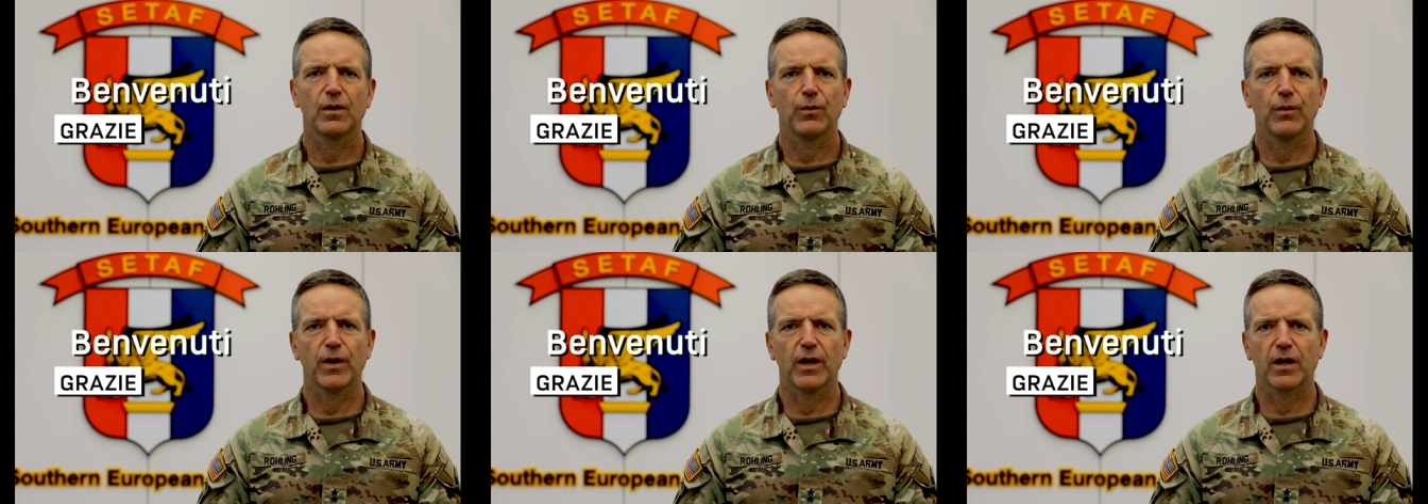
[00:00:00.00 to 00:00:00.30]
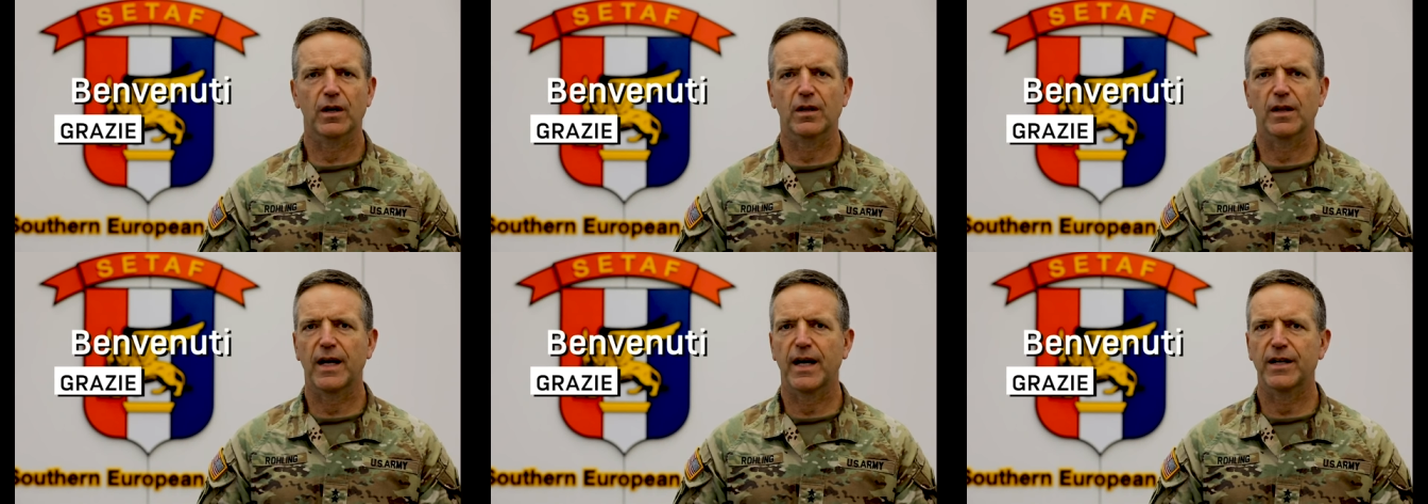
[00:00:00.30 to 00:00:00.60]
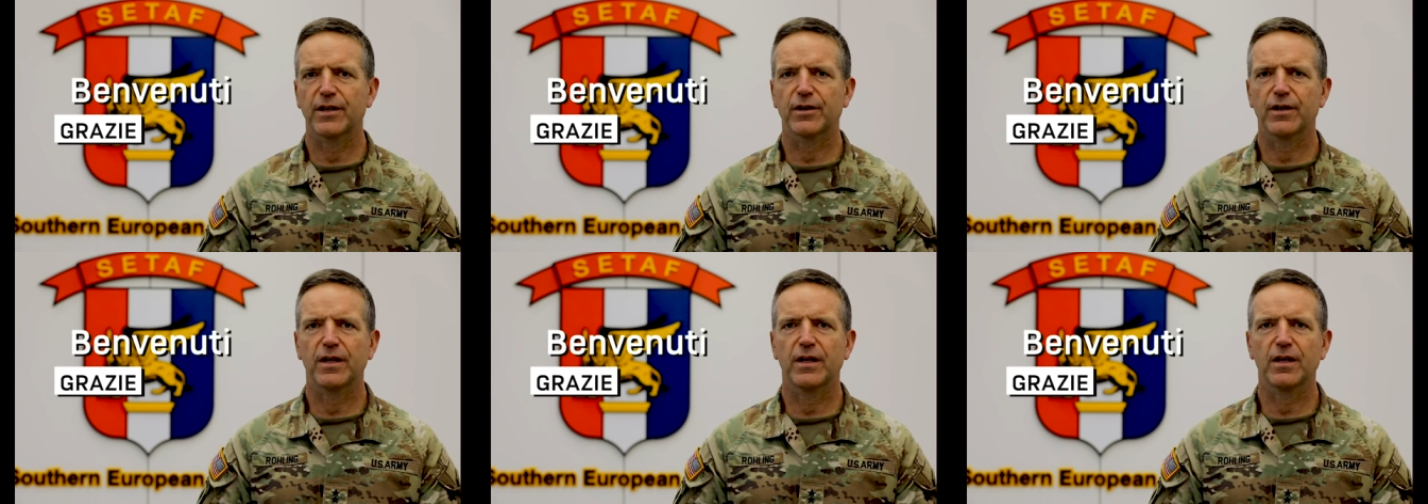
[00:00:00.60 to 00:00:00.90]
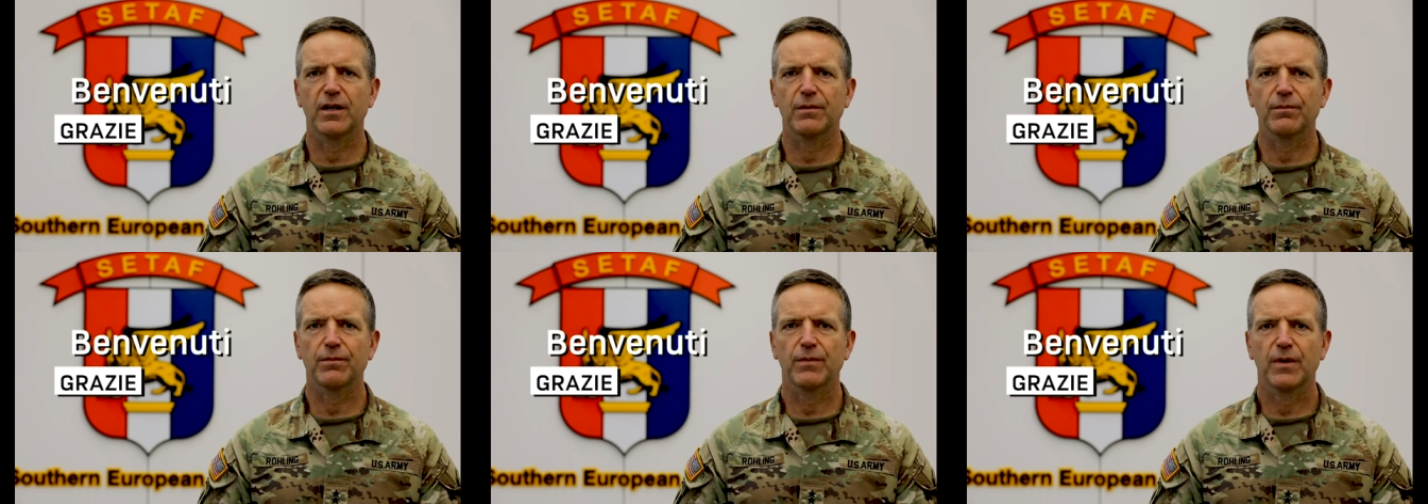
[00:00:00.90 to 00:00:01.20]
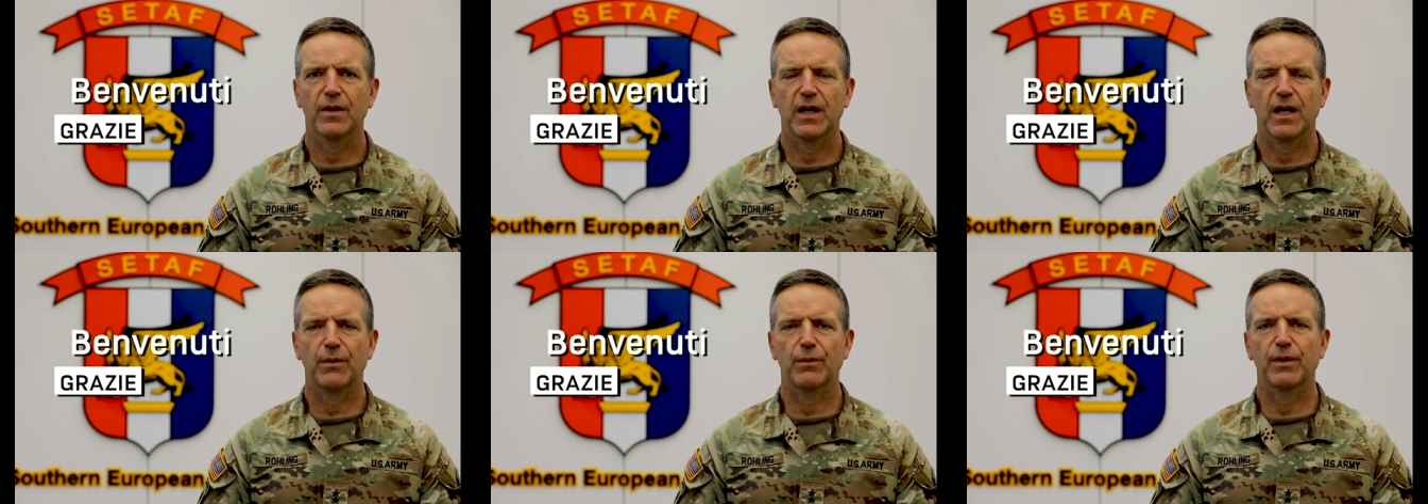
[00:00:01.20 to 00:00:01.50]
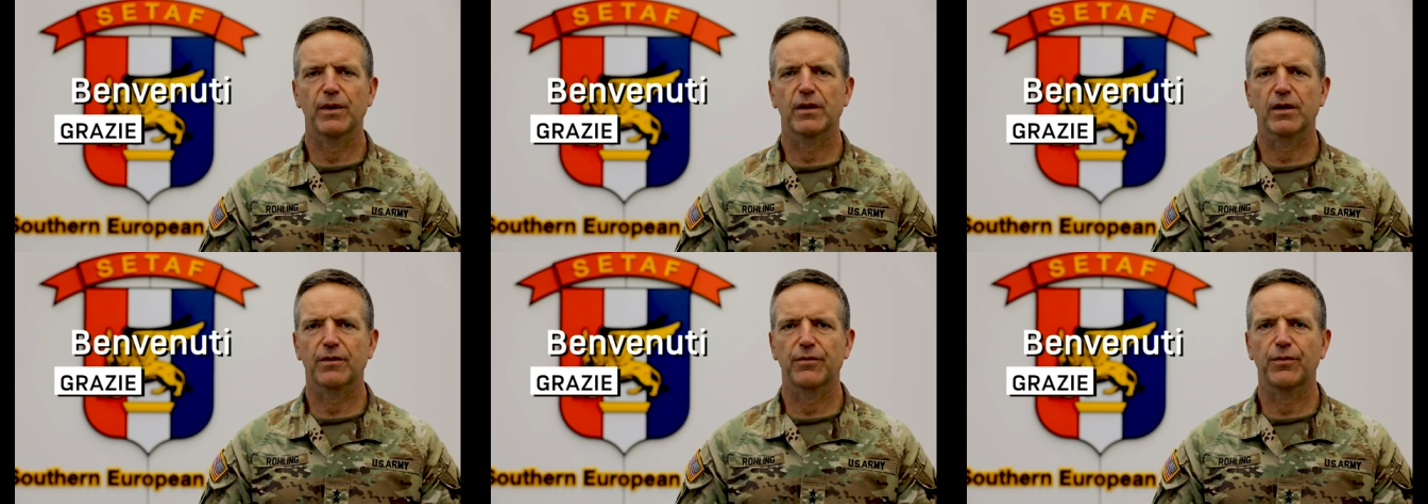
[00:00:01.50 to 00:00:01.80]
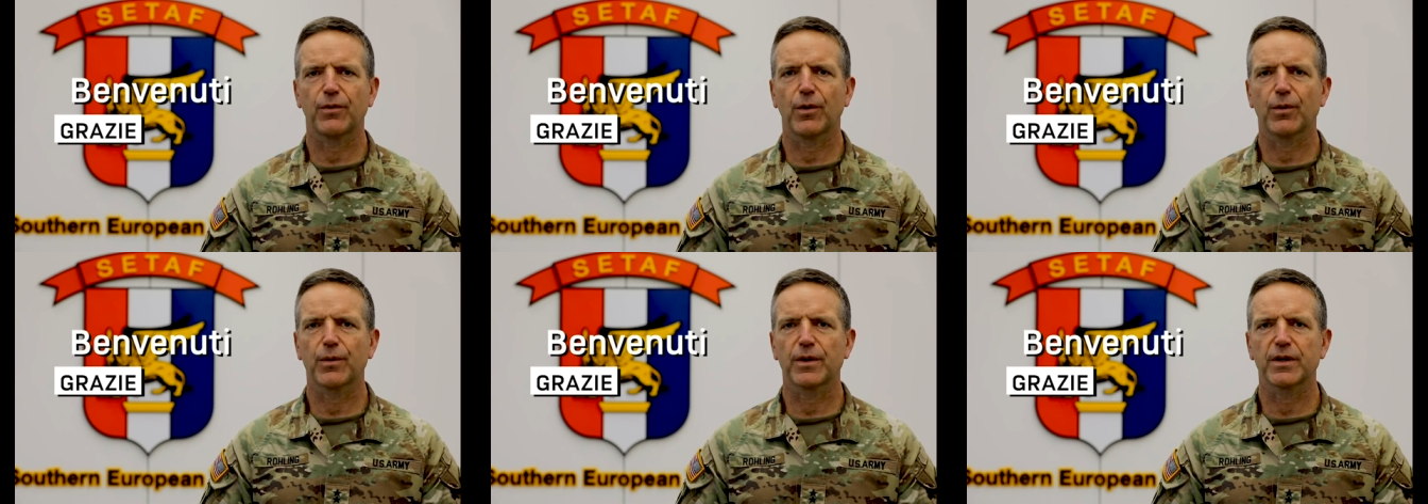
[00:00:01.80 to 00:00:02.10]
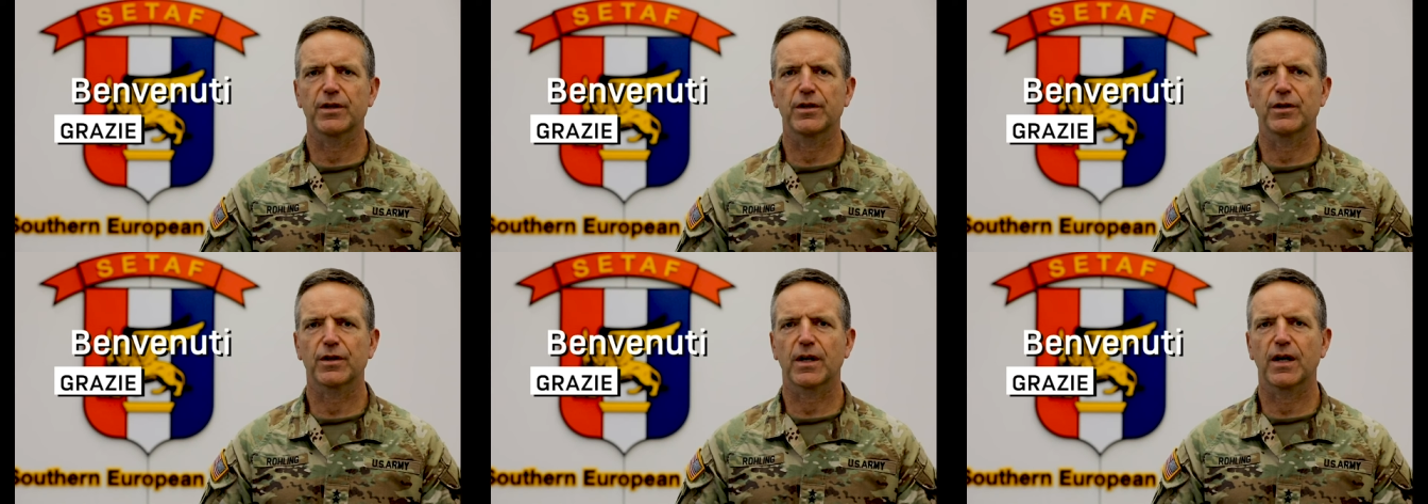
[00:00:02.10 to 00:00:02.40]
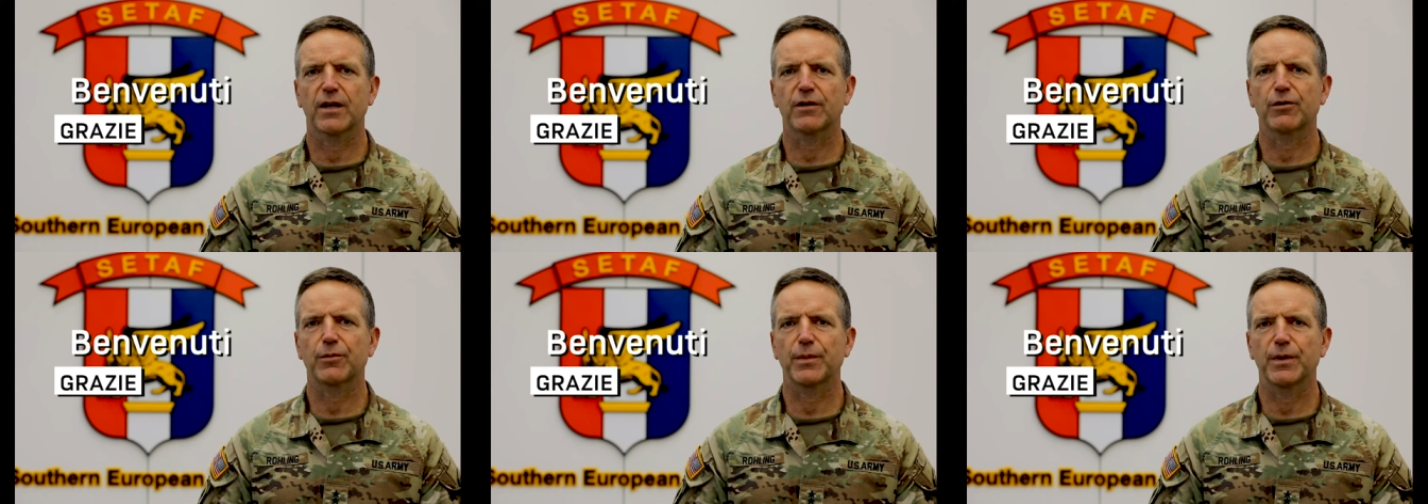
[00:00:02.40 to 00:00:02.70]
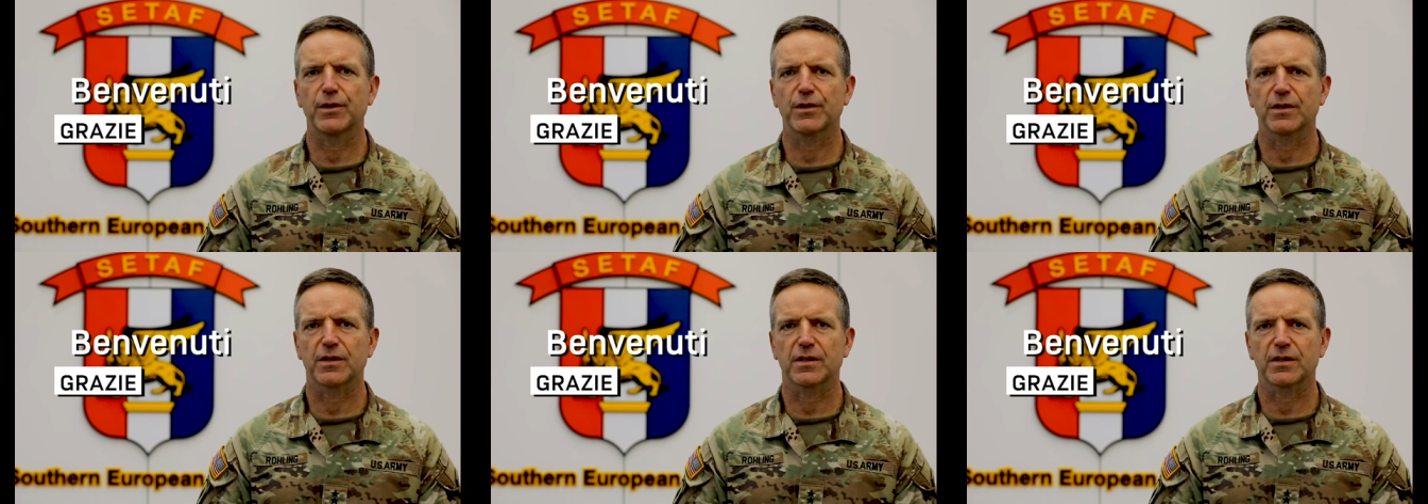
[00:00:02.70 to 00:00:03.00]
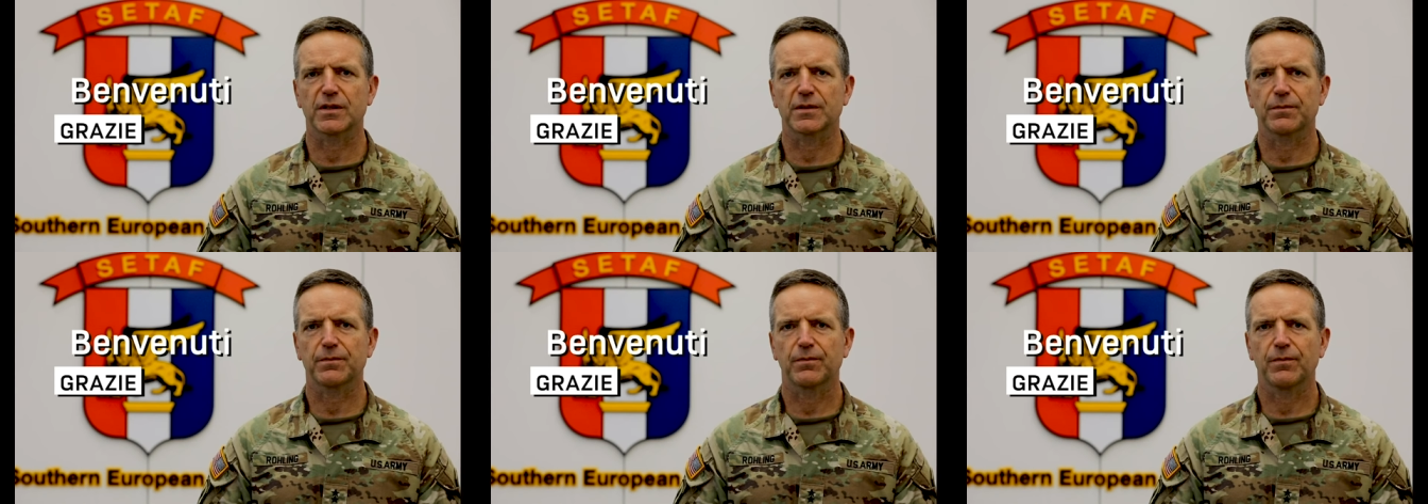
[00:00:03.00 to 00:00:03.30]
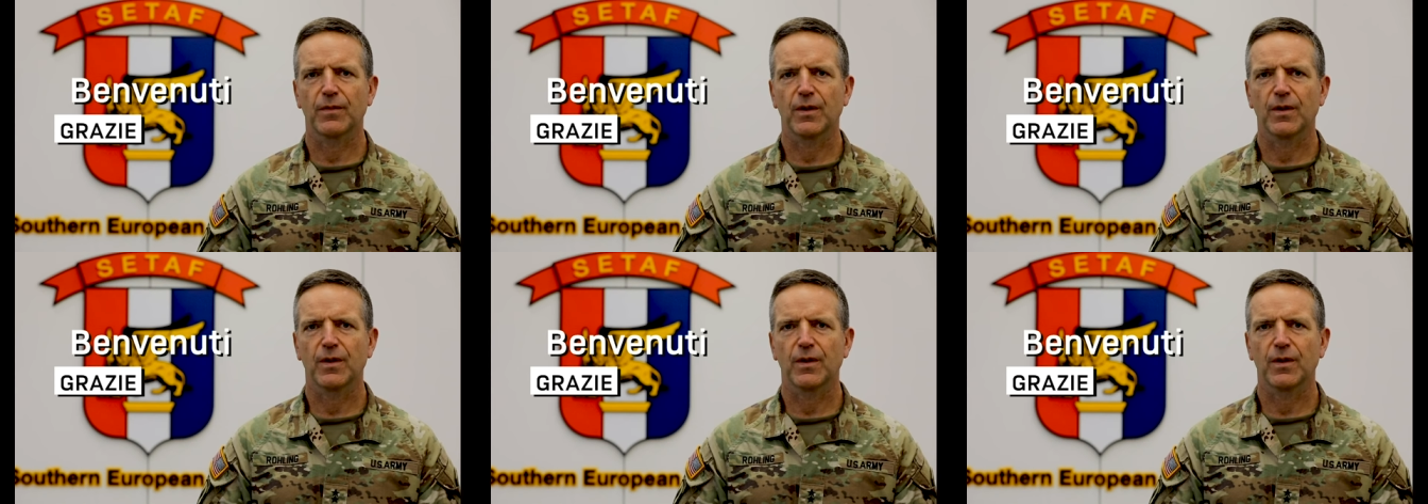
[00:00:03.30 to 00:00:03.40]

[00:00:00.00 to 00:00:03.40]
We are glad you're here and we look forward to your contributions.